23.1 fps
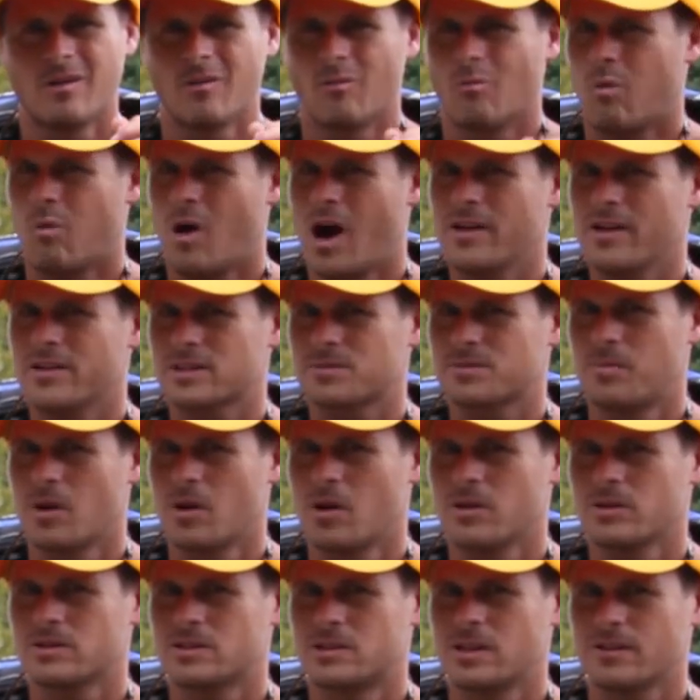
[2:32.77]
why this
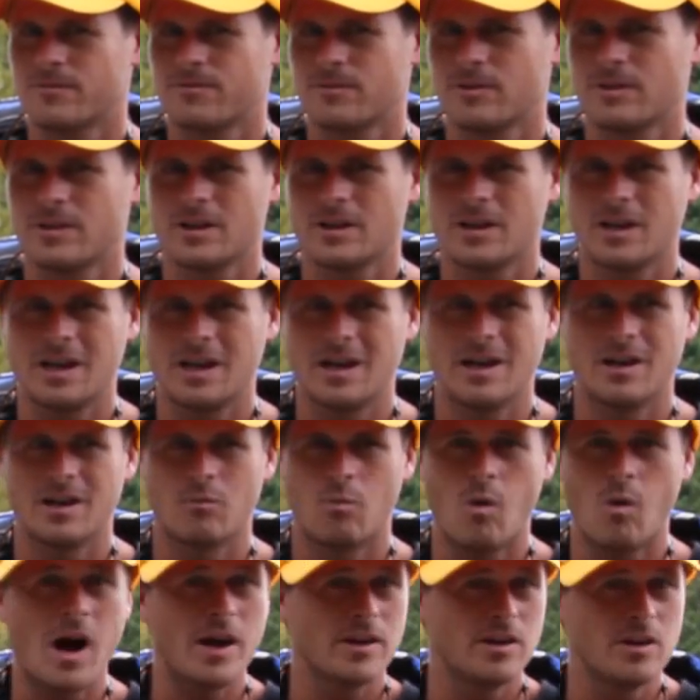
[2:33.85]
boat is different and
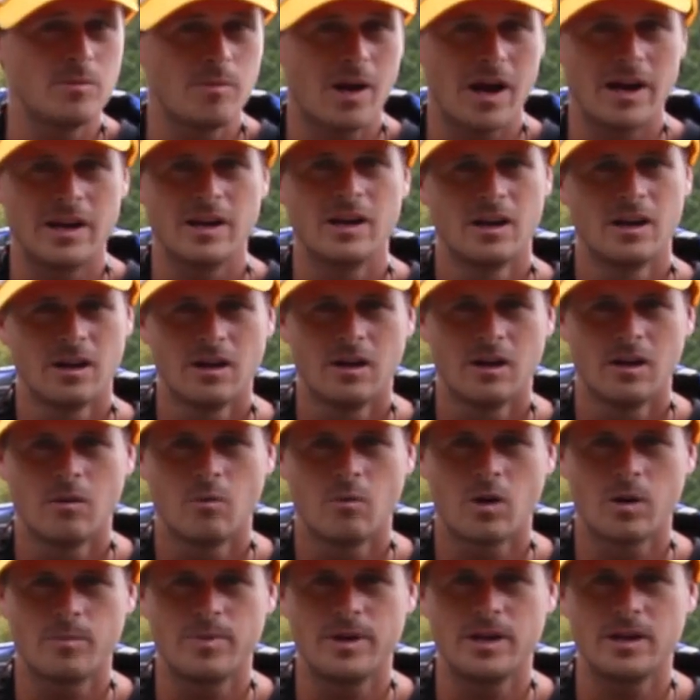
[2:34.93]
why you might
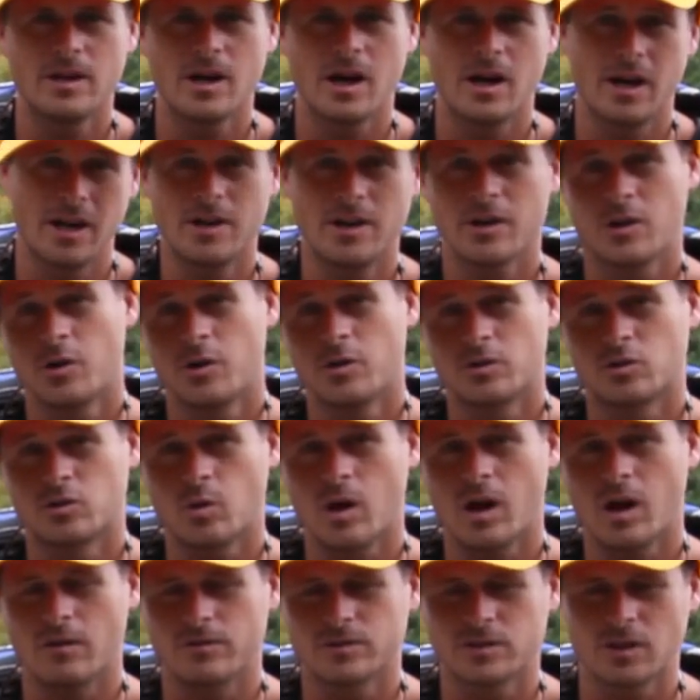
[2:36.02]
wanna be uh, in a Cuda
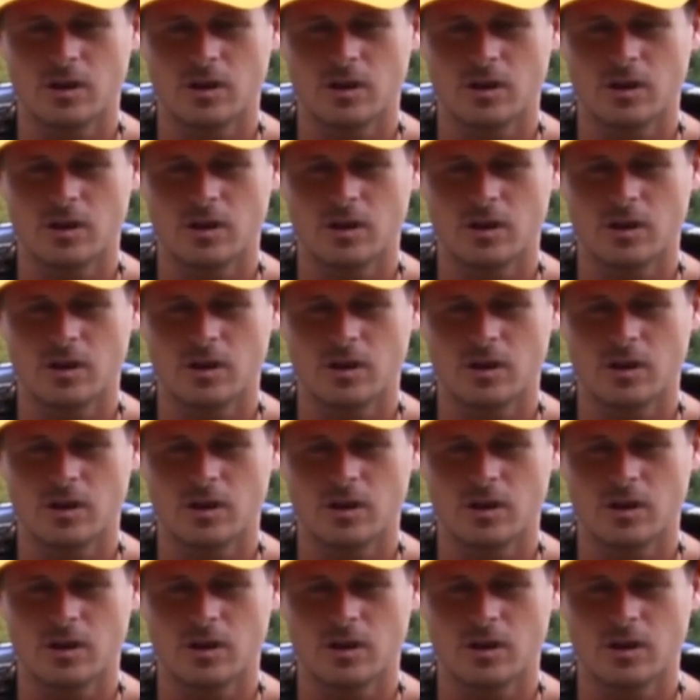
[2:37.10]
12.